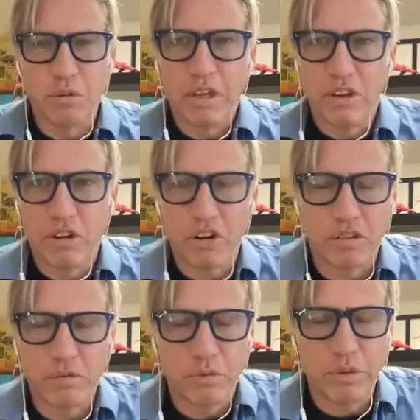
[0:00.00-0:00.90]

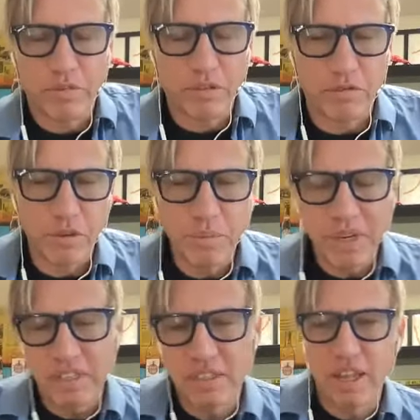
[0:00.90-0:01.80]
we have a few
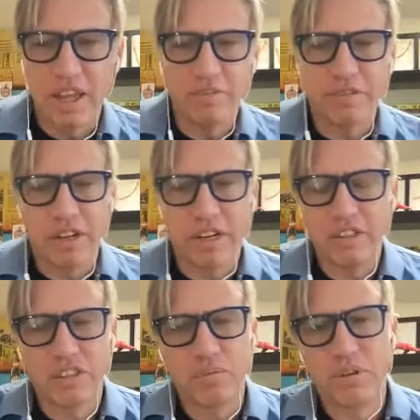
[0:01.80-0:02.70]
minutes left, and I
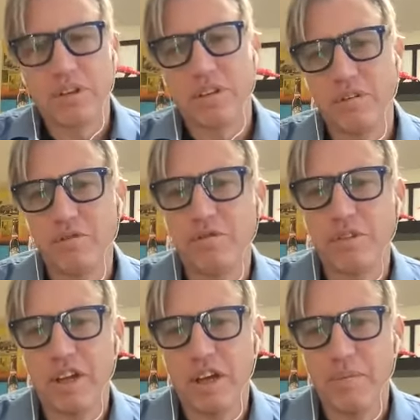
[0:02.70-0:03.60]
just want to give
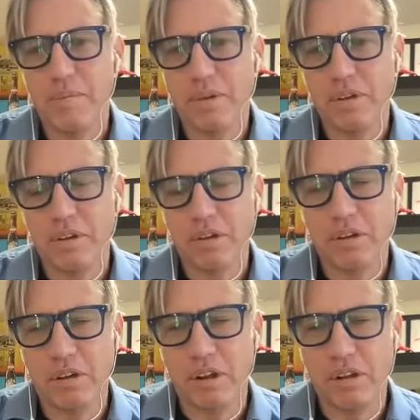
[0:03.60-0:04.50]

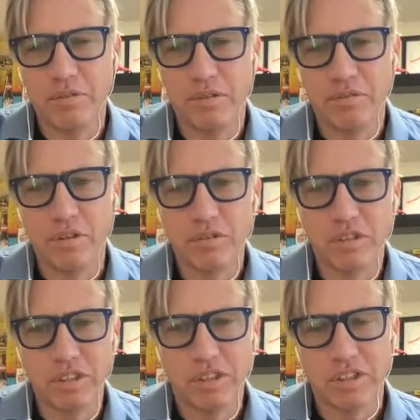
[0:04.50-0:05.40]
all of the folks
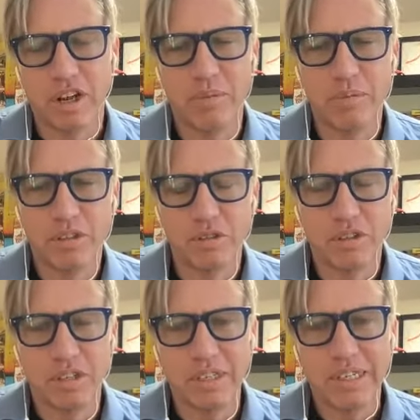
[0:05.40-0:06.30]
here an
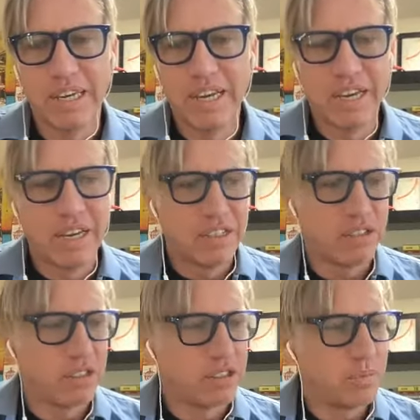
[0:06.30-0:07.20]
opportunity
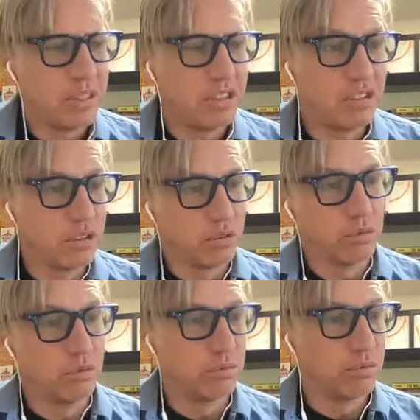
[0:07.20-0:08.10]
to speak
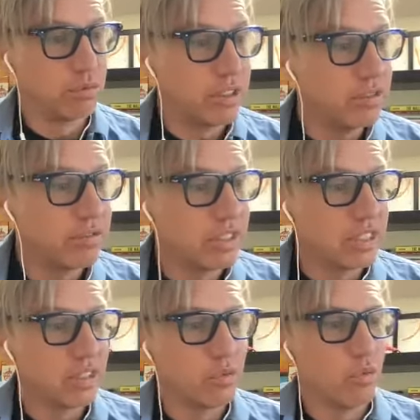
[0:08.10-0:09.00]
to
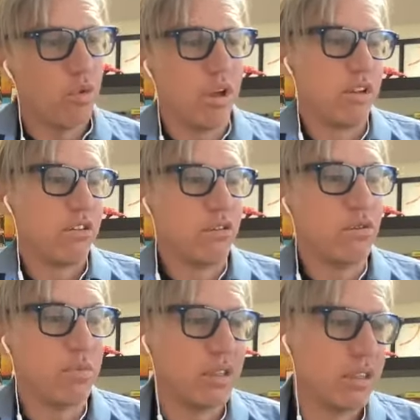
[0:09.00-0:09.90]
briefly what you
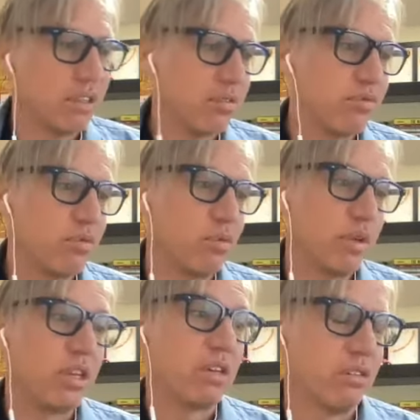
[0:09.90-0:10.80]
believe
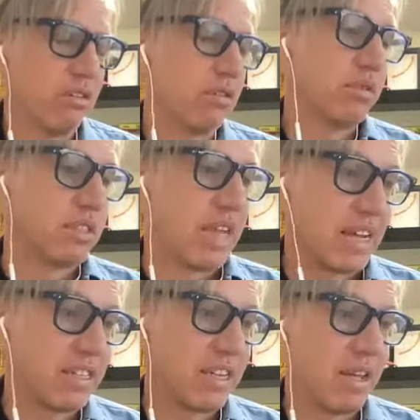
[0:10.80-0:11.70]
we could do as
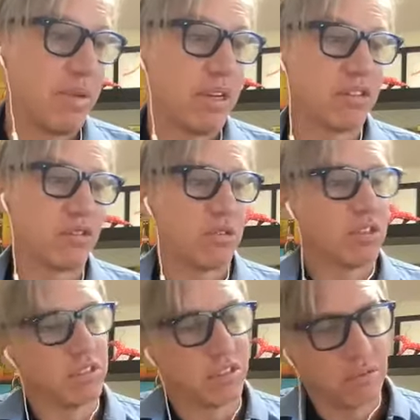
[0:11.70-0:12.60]
academics or
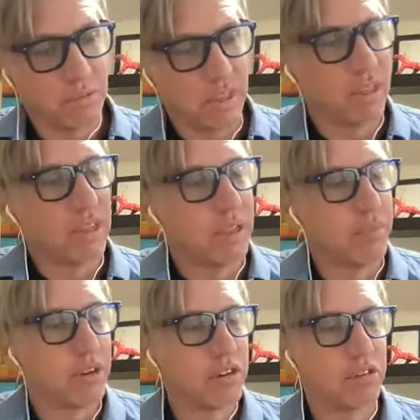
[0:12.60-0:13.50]
as
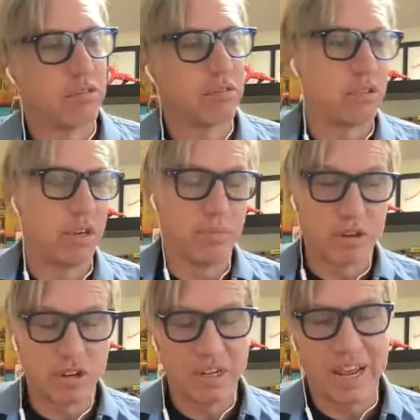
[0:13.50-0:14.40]

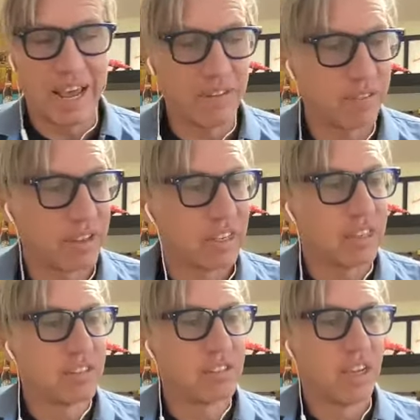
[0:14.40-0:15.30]
immigrant
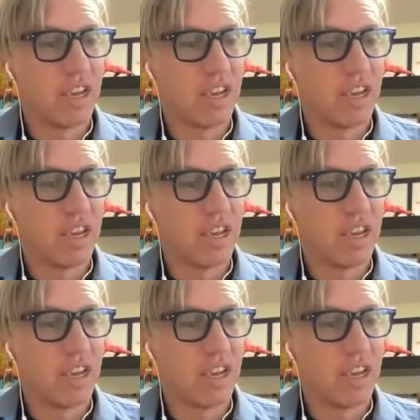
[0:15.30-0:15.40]
advocates